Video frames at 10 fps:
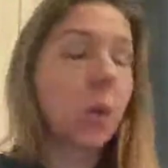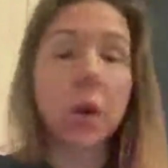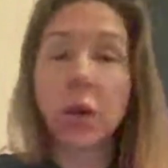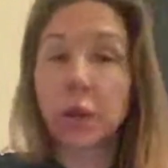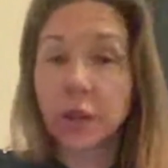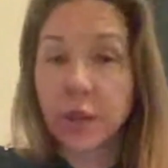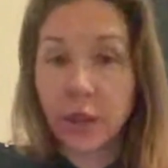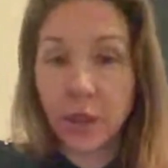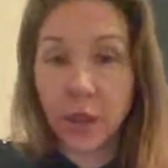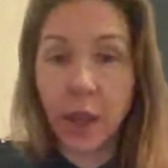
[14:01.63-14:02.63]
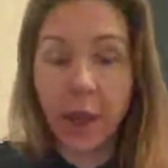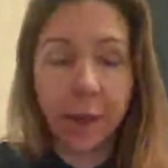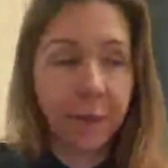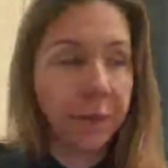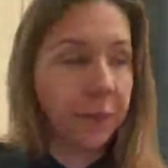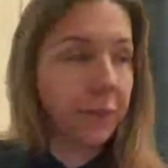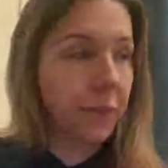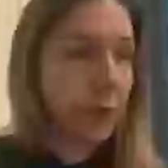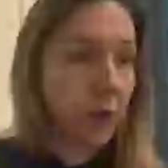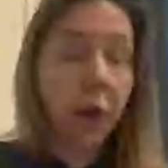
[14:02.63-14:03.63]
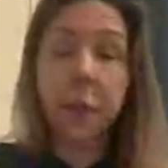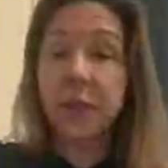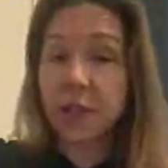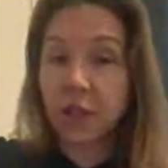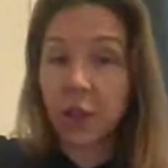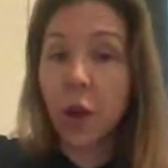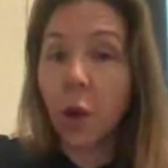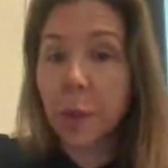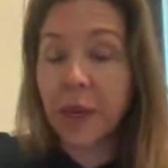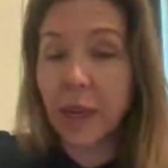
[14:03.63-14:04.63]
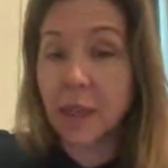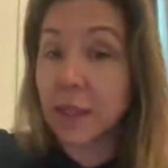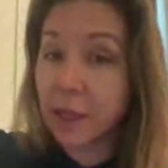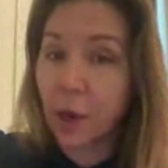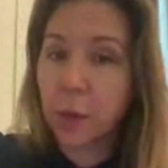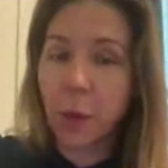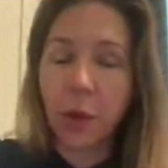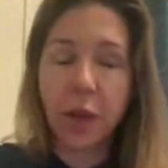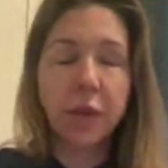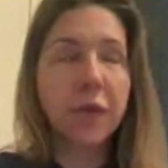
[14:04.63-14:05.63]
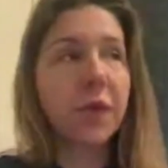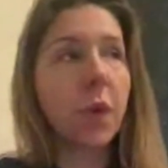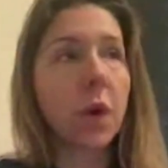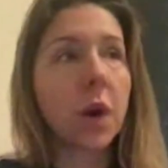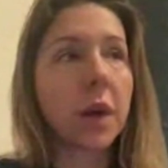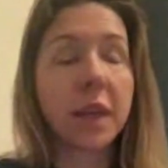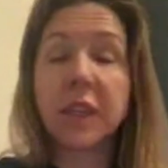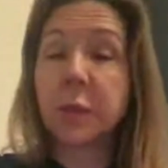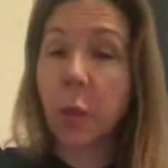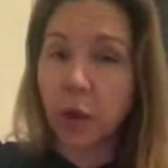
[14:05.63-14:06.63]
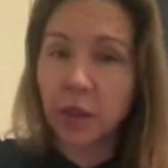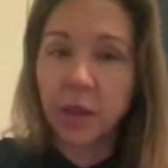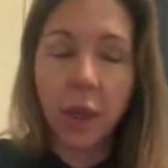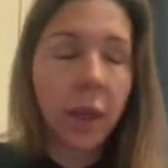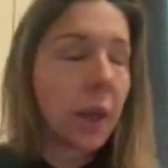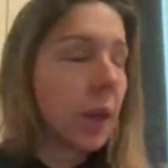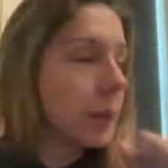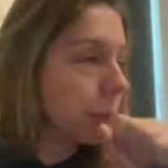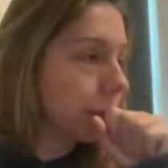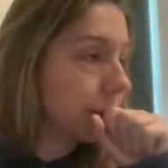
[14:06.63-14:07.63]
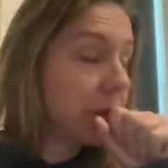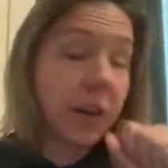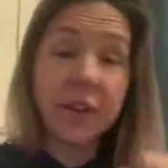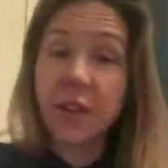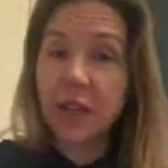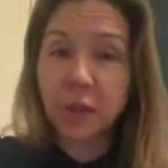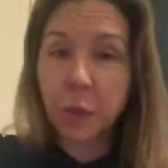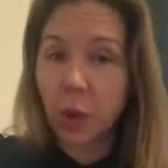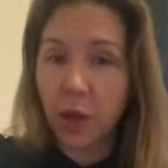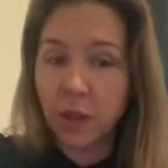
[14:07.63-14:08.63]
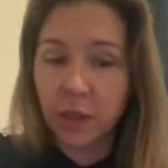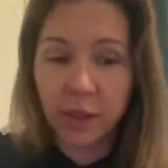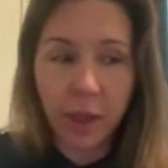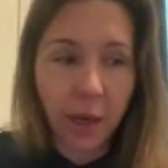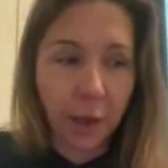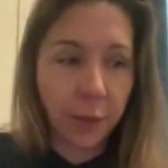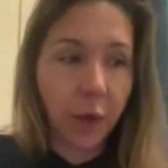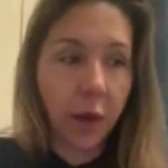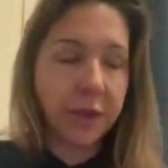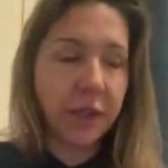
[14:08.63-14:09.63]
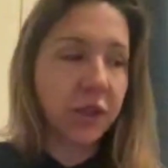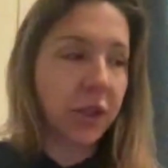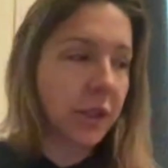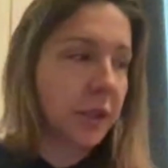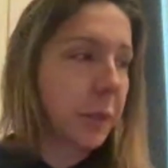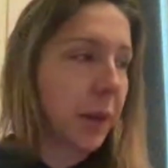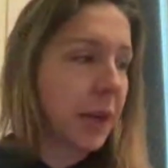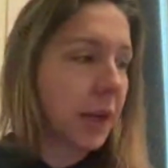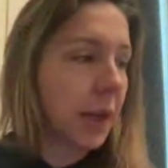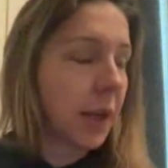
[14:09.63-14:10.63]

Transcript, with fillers: world's competition opening ceremony for esports, for any of the esports competitions, but